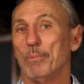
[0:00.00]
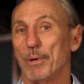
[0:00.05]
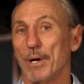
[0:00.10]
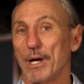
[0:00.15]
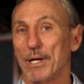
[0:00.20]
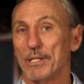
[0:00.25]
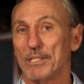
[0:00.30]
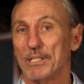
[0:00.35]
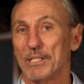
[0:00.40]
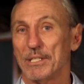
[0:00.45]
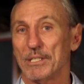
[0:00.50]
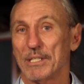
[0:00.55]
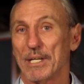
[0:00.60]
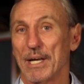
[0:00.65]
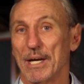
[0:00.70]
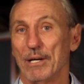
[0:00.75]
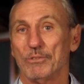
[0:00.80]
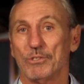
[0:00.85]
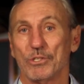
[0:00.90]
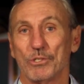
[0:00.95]
price
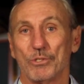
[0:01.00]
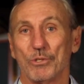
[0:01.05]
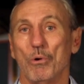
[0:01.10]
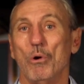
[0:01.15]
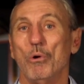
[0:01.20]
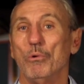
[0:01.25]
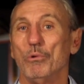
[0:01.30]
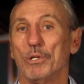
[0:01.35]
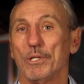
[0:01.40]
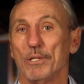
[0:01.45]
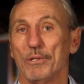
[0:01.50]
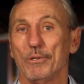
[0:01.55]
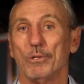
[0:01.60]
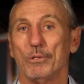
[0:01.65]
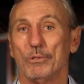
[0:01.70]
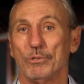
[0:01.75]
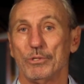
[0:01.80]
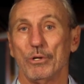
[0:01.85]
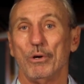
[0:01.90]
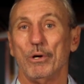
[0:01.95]
discounts to only
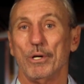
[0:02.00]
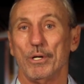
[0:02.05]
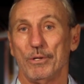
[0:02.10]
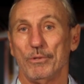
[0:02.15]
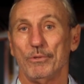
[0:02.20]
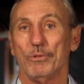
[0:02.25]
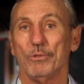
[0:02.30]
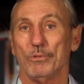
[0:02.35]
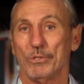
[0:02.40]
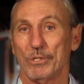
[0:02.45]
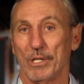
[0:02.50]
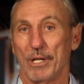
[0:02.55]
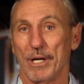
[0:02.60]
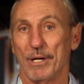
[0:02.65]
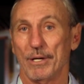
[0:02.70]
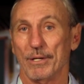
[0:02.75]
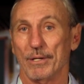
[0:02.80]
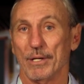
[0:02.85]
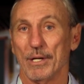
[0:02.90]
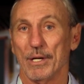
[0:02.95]
those on our
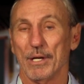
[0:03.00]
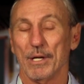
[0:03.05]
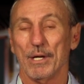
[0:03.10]
newsletter.